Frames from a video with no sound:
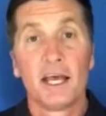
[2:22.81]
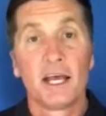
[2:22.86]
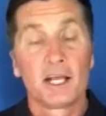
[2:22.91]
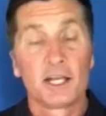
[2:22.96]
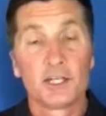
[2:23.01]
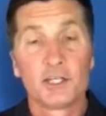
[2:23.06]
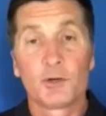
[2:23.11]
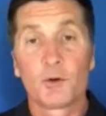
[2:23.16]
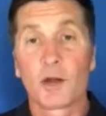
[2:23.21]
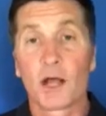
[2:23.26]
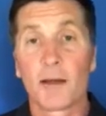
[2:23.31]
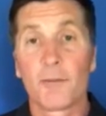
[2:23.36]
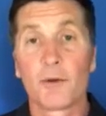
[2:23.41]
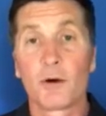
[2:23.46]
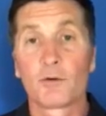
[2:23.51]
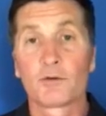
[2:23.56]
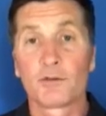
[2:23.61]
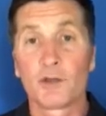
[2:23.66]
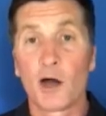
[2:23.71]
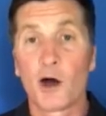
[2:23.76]
because you and I
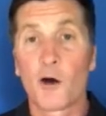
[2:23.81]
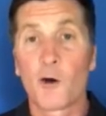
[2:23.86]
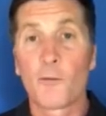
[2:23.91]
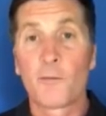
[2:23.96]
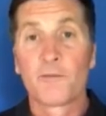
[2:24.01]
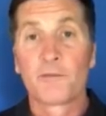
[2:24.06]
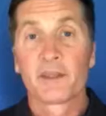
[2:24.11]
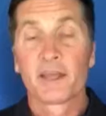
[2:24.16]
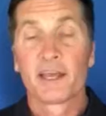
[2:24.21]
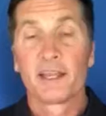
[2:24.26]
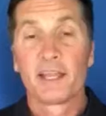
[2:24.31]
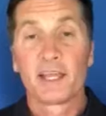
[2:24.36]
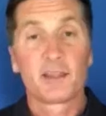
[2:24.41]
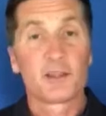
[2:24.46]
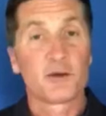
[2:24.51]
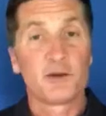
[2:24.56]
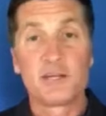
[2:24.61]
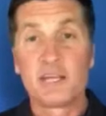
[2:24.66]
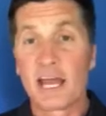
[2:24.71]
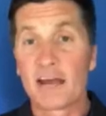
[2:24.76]
both know that
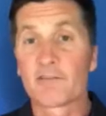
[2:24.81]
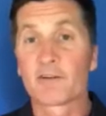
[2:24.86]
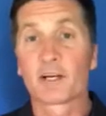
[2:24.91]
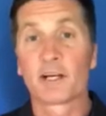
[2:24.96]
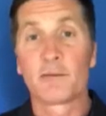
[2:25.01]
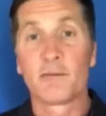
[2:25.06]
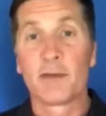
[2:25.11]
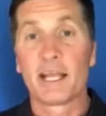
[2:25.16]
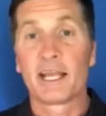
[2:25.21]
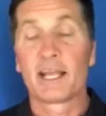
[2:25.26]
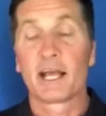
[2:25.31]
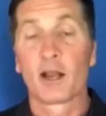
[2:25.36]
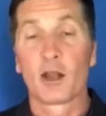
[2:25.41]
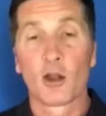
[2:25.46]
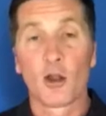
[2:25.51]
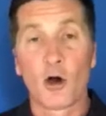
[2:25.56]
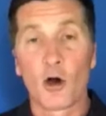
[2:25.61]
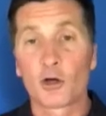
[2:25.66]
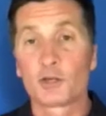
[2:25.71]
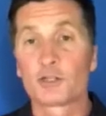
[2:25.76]
they're never going to make
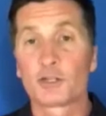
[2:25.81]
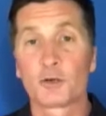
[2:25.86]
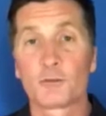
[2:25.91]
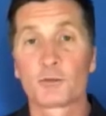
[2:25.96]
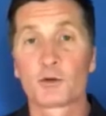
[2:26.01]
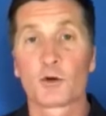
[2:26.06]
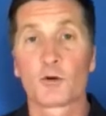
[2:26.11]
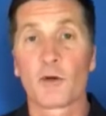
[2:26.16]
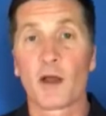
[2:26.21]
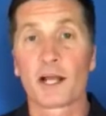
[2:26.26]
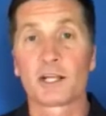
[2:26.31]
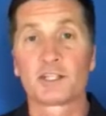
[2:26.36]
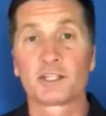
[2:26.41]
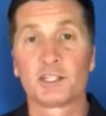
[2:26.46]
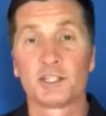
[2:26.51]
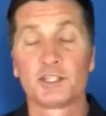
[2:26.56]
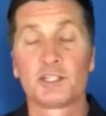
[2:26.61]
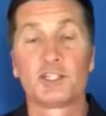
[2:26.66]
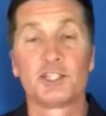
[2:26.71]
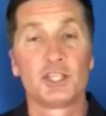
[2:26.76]
long-term
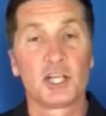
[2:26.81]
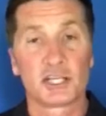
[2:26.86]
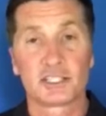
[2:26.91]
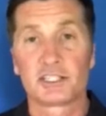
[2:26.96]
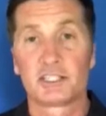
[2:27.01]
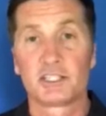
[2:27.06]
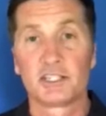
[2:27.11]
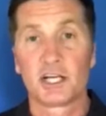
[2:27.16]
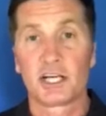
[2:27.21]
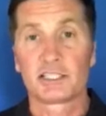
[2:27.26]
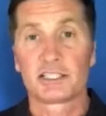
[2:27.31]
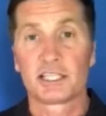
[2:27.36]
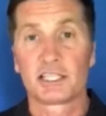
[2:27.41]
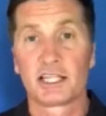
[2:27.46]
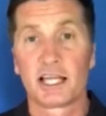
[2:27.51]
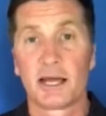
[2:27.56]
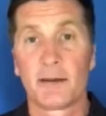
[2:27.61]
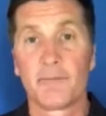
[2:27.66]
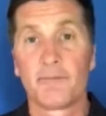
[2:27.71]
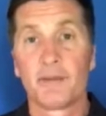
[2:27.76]
corrections just adjusting
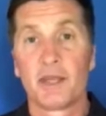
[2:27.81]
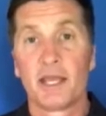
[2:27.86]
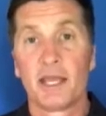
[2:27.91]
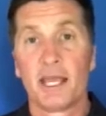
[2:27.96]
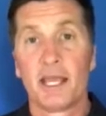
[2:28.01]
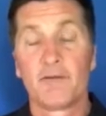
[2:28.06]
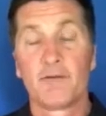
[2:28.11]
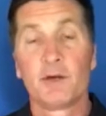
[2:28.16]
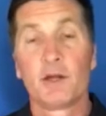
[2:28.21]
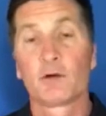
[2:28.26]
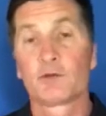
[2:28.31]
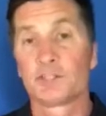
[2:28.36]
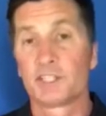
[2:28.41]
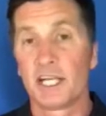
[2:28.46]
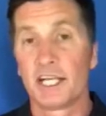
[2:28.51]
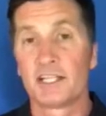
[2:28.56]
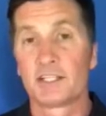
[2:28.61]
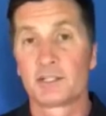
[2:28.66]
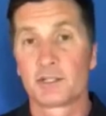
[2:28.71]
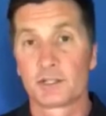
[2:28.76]
them if we don't
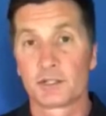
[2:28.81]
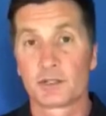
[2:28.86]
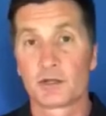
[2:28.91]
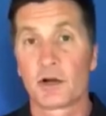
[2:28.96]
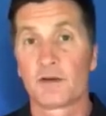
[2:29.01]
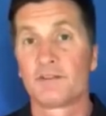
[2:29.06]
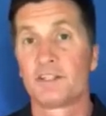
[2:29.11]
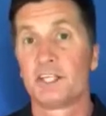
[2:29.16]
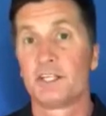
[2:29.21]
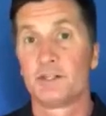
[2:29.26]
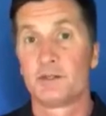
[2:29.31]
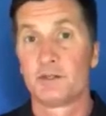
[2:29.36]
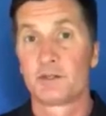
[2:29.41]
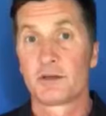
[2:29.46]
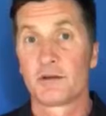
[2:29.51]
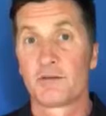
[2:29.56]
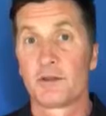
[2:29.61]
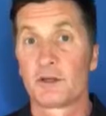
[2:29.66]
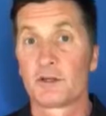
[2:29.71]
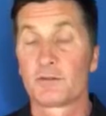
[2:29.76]
change the soft tissues
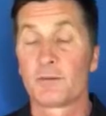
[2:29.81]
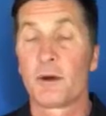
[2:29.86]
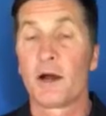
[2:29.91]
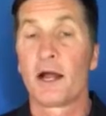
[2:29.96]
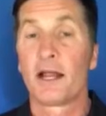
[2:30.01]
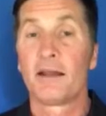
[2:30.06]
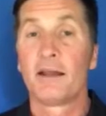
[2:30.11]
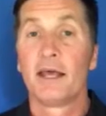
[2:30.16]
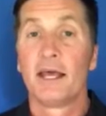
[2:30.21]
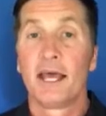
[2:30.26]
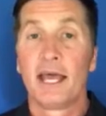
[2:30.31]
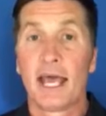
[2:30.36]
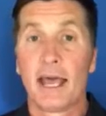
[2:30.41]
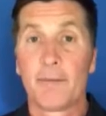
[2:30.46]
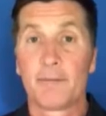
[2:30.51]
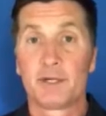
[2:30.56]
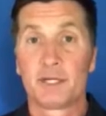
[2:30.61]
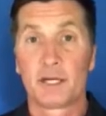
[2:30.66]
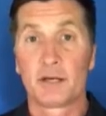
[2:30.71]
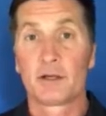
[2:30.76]
of their spine,
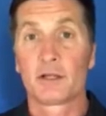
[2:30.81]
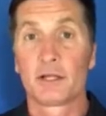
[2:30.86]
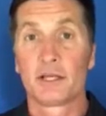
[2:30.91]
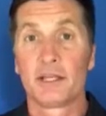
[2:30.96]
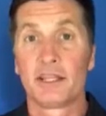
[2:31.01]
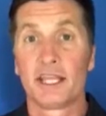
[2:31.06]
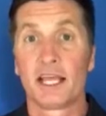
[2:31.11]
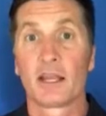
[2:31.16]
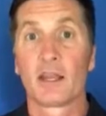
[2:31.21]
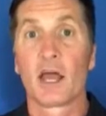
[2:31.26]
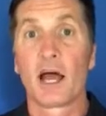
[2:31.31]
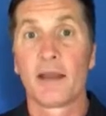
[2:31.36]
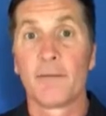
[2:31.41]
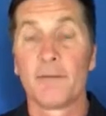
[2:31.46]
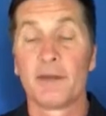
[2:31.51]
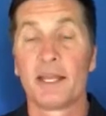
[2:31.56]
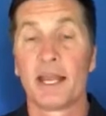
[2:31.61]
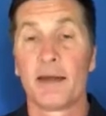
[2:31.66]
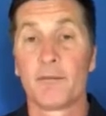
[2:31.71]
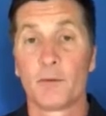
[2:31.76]
and particularly the
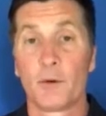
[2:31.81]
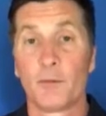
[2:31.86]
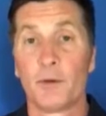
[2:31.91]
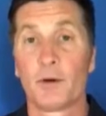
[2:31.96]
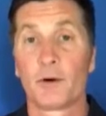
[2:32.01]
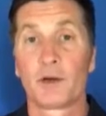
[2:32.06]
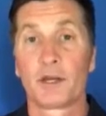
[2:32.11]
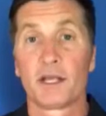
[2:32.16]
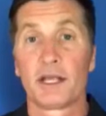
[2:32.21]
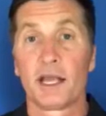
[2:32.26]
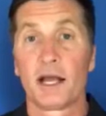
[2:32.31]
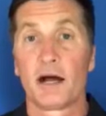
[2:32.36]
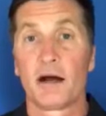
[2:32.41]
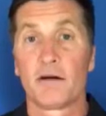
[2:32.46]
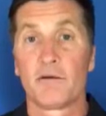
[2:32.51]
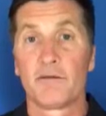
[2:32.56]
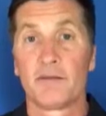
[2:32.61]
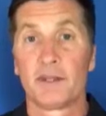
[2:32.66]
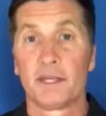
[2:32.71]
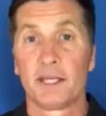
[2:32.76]
alignment and mobility
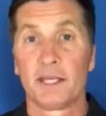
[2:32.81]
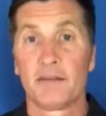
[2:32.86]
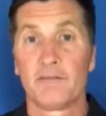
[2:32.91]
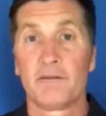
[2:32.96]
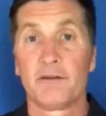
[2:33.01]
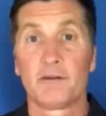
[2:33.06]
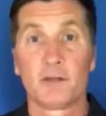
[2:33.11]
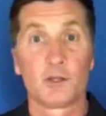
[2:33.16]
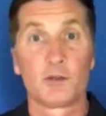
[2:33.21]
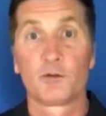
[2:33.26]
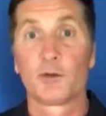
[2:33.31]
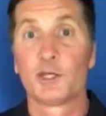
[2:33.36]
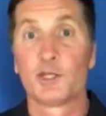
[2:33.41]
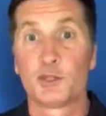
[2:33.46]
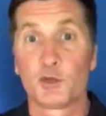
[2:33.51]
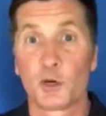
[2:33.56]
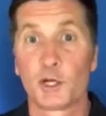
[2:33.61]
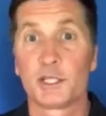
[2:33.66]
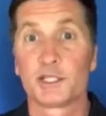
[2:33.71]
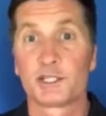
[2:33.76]
of the 53
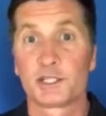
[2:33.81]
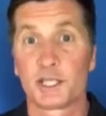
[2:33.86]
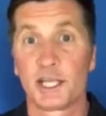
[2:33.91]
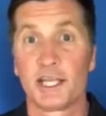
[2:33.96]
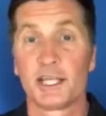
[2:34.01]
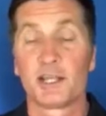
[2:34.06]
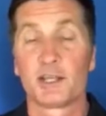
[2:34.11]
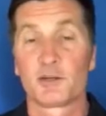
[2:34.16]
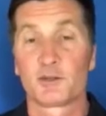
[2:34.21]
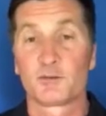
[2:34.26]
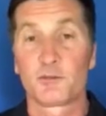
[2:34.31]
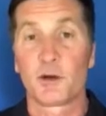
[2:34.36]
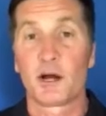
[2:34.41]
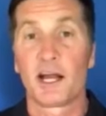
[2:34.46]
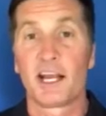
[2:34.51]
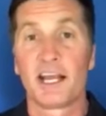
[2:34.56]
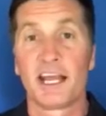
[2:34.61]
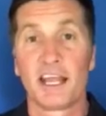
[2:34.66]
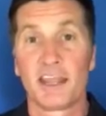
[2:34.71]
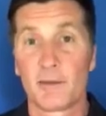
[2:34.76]
joints in their
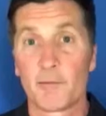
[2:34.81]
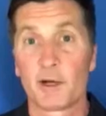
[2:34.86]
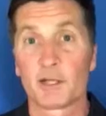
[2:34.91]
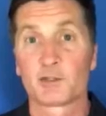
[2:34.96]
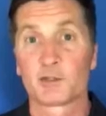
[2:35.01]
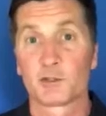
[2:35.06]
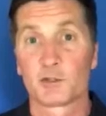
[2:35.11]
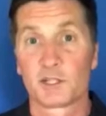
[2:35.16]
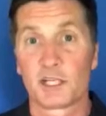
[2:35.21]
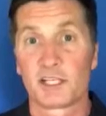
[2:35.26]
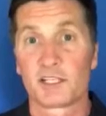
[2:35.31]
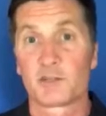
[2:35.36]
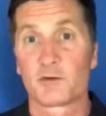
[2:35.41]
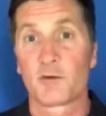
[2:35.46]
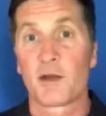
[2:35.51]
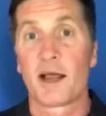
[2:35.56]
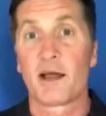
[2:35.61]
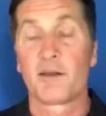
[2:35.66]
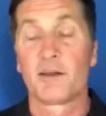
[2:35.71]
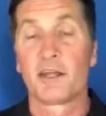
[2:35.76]
spine and the muscles that
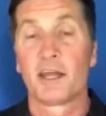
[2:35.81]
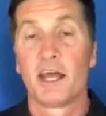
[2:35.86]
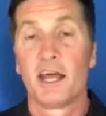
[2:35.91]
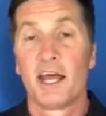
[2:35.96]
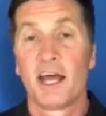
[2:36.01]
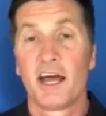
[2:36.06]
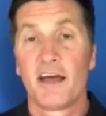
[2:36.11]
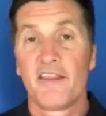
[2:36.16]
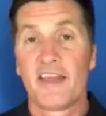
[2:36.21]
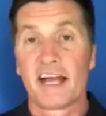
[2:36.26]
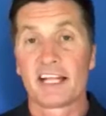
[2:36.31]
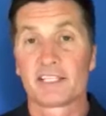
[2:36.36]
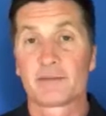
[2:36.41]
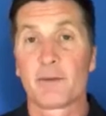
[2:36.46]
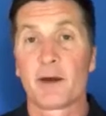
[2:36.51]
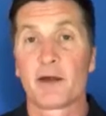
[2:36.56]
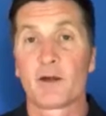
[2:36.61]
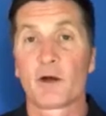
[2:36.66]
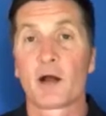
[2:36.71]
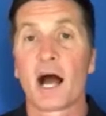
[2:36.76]
surround that
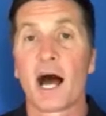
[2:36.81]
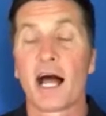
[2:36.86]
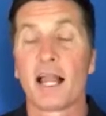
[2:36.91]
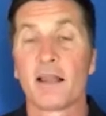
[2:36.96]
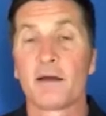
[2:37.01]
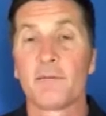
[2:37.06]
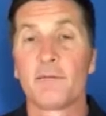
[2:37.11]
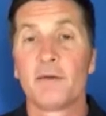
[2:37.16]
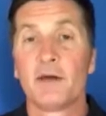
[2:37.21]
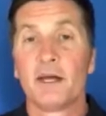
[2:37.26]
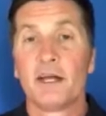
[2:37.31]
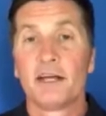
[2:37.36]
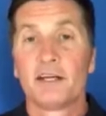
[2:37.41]
spinal column.